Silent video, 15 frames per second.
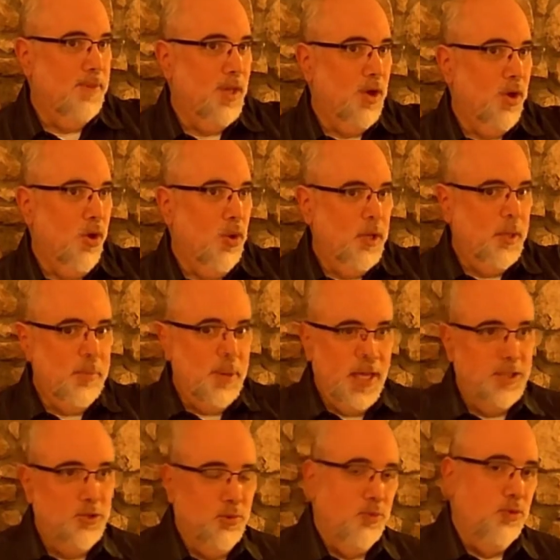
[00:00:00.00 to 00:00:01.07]
holy
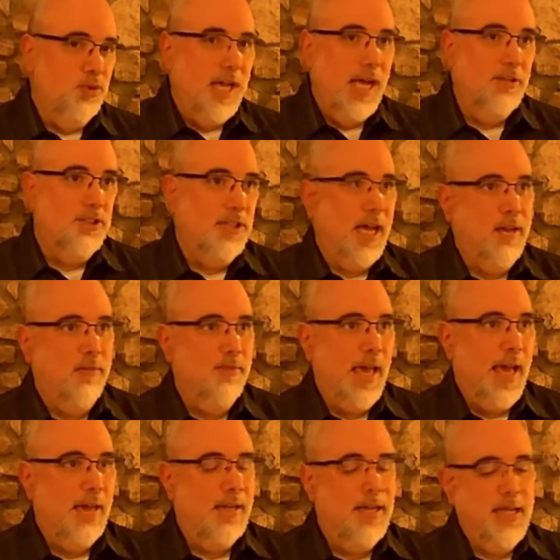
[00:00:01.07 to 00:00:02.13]
place, which was outside of
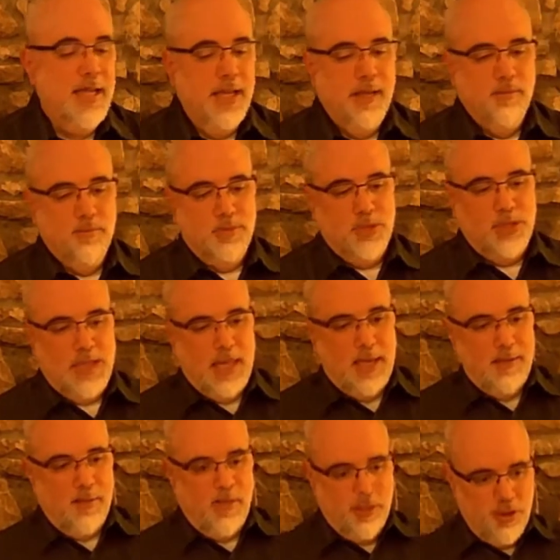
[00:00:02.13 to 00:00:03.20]
that. It was
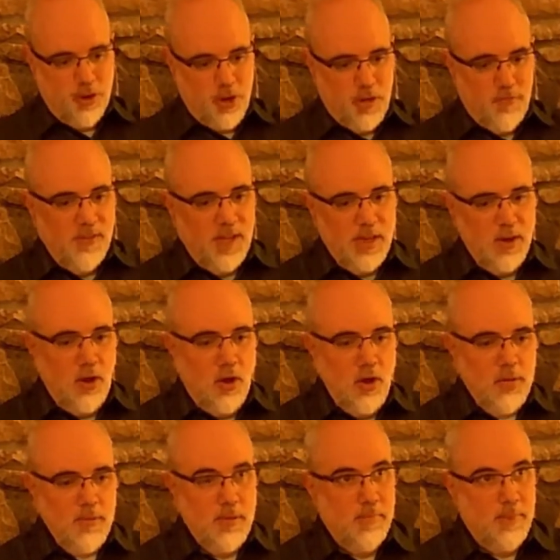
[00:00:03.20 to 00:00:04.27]
30 feet
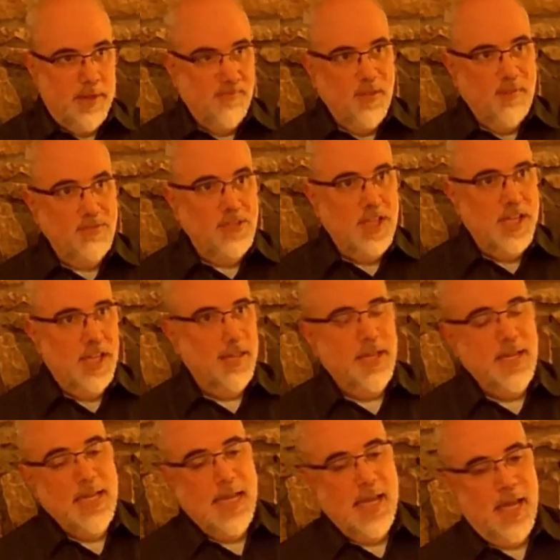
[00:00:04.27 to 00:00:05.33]
long by 15,
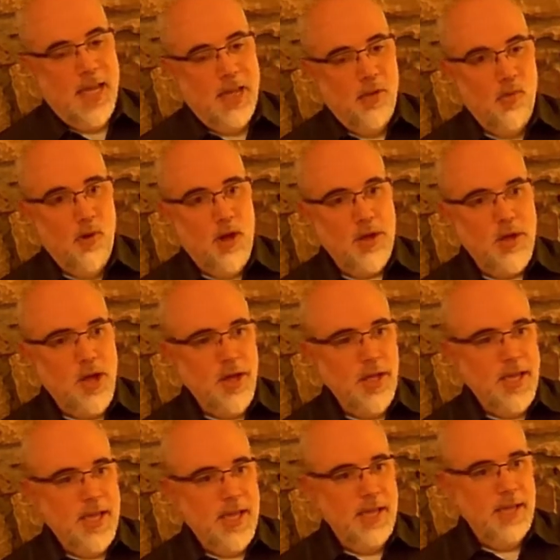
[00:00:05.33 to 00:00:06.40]
and you walk on
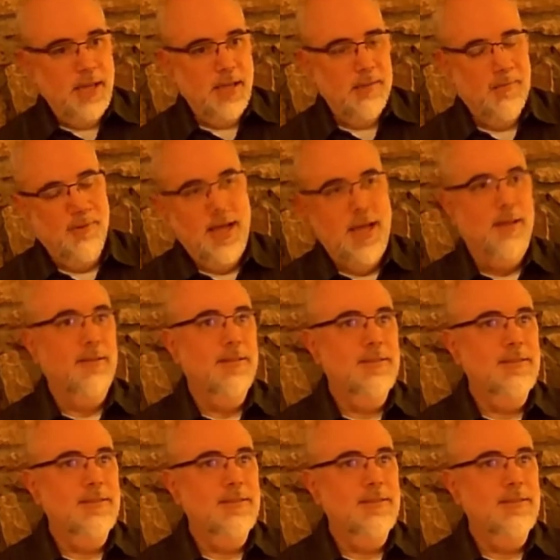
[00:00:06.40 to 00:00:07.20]
in. Well,